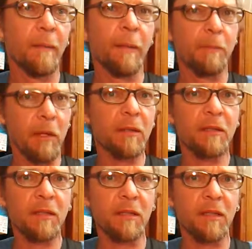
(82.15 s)

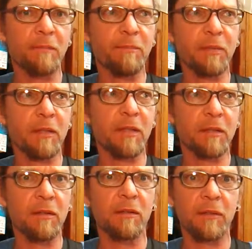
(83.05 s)
Martin's done pretty
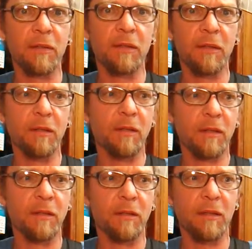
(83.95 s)
good over the
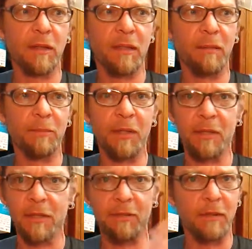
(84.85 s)
years,
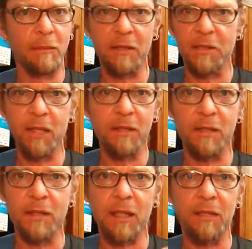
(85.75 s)
but if somebody
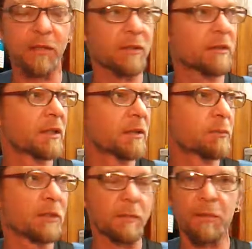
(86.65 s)
changes a gauge of strings or
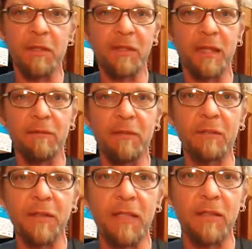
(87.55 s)
puts a big set of
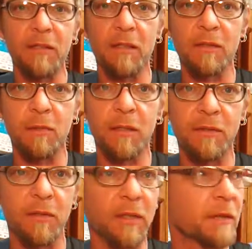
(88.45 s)
15s on a 12
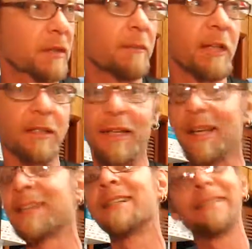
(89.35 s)
string or something like
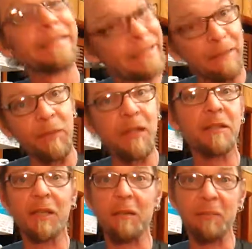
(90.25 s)
that,
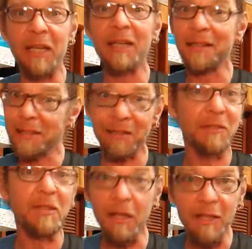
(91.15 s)
it's going to bend and
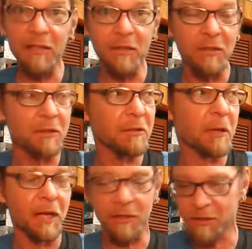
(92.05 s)
there's nothing you can do
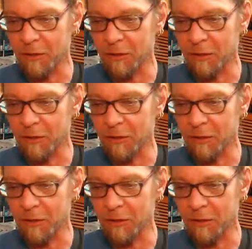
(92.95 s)
about it.